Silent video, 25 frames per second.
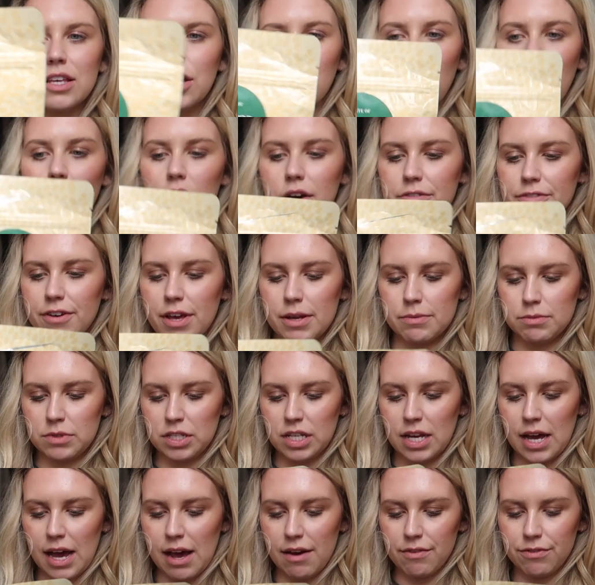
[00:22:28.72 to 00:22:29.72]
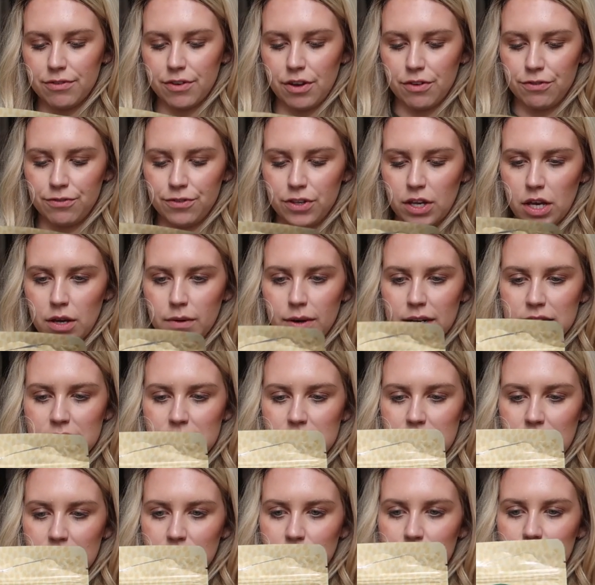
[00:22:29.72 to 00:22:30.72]
the car for him to have a few. I
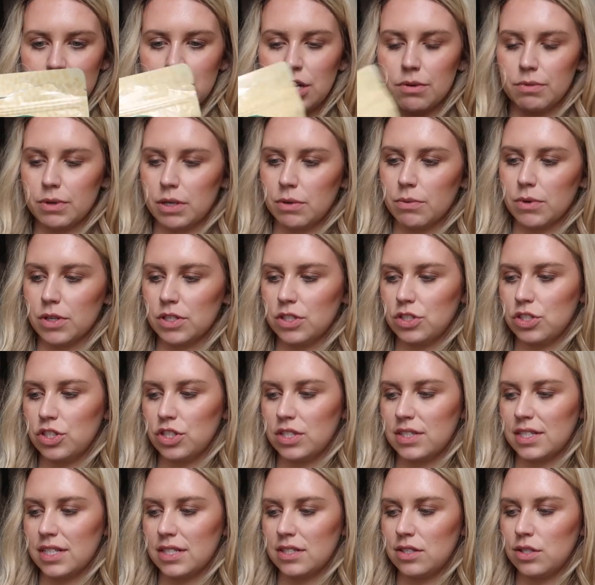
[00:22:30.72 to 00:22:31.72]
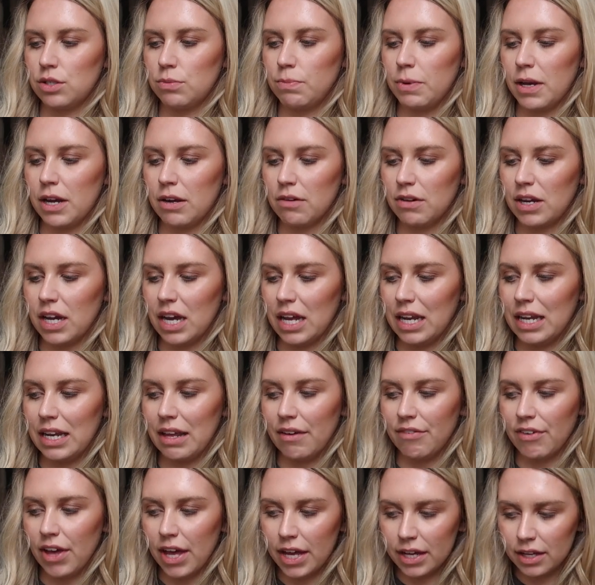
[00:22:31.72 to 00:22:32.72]
didn't actually know what it was, just the superior
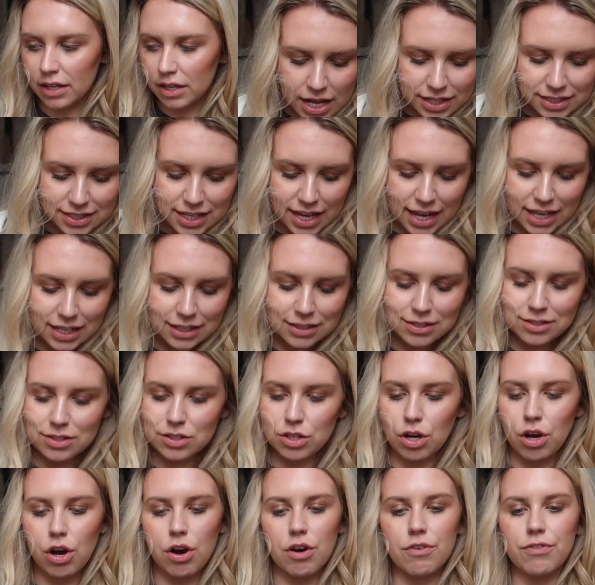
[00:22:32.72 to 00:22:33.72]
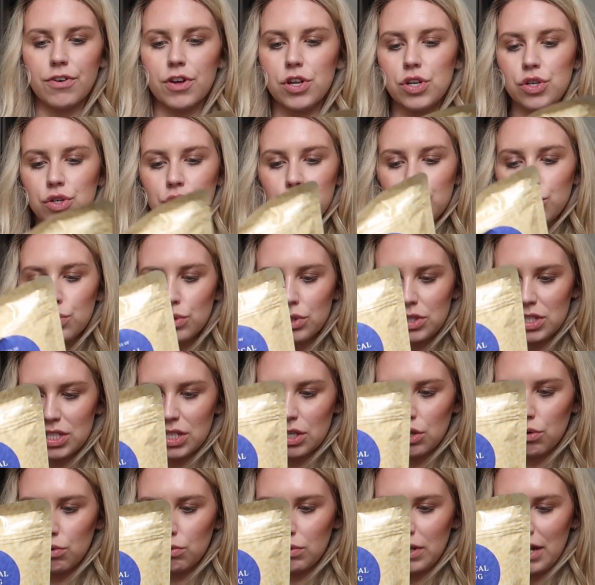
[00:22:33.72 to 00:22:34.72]
living. A taste of
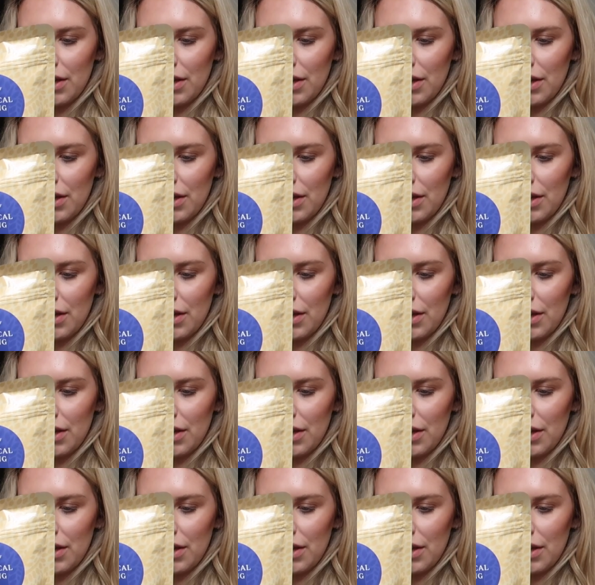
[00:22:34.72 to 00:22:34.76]
nautical